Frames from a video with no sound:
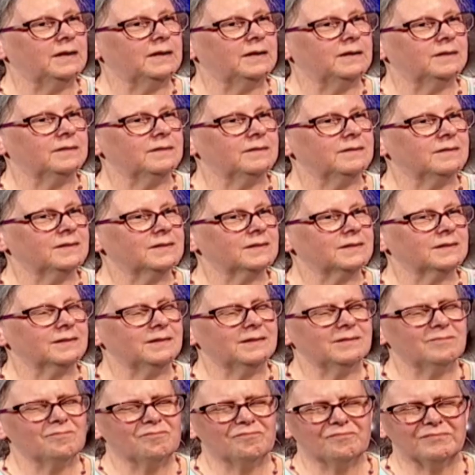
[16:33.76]
and
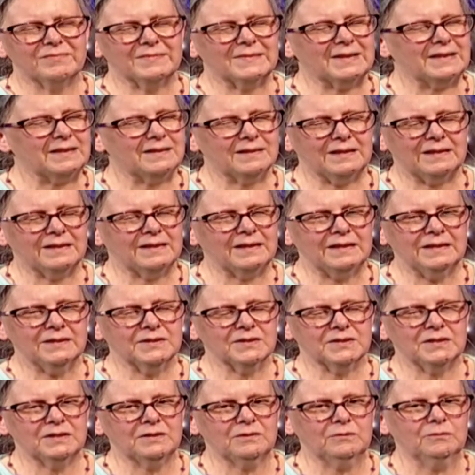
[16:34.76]

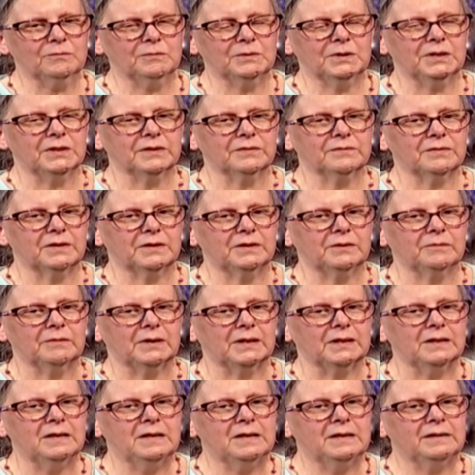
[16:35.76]
things didn't work very
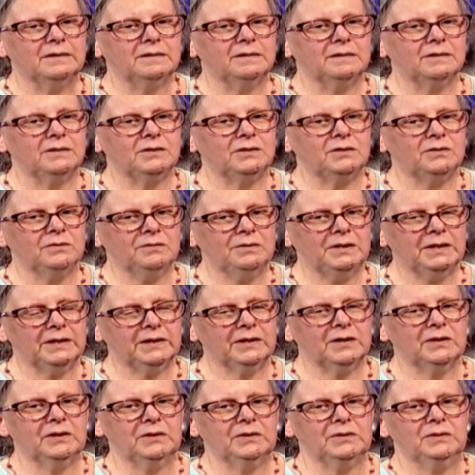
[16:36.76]
well.
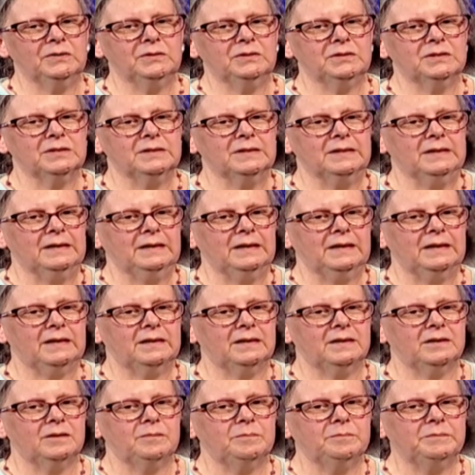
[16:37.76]
Unicode
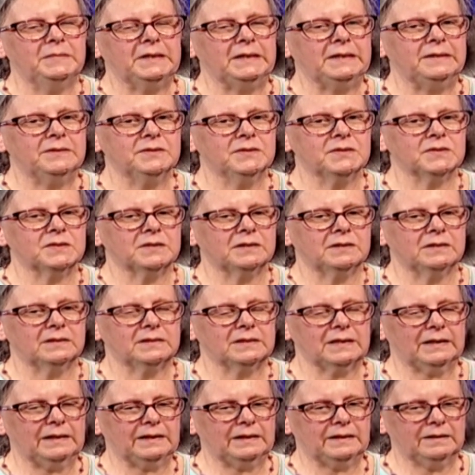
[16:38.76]
means
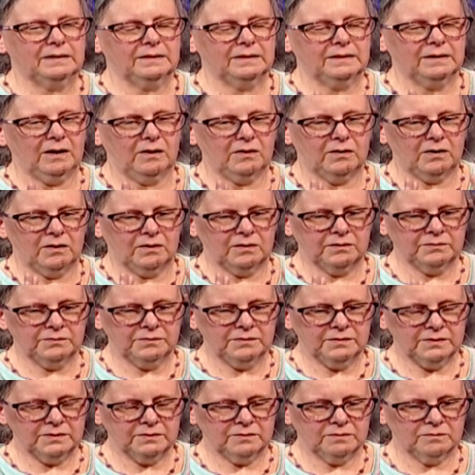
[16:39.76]
that
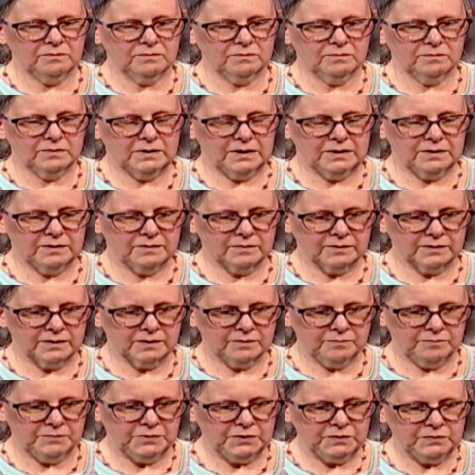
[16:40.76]
on the
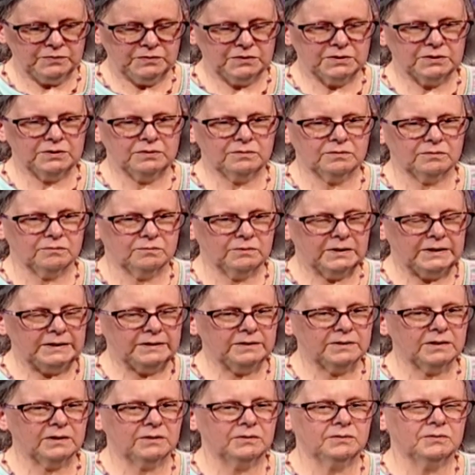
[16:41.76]
computer, the
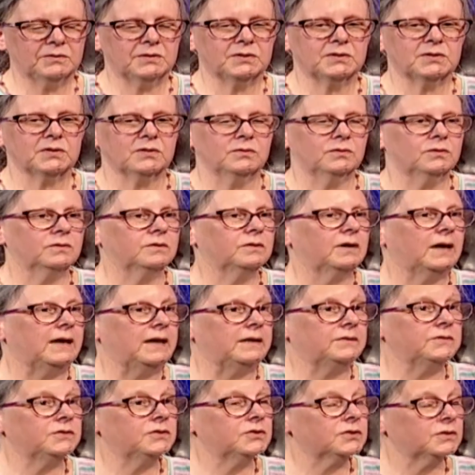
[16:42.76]
Windows or
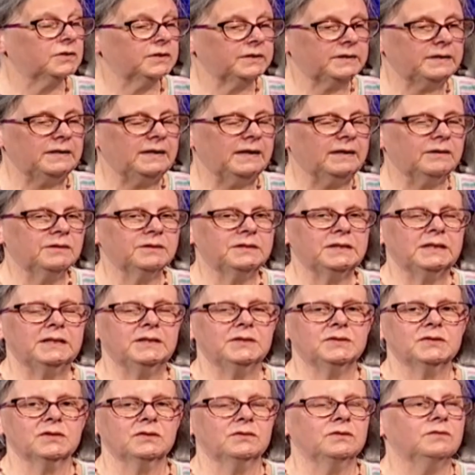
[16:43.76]
Android
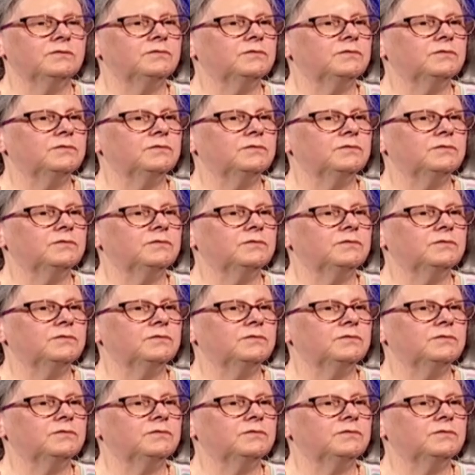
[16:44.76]
nowadays, on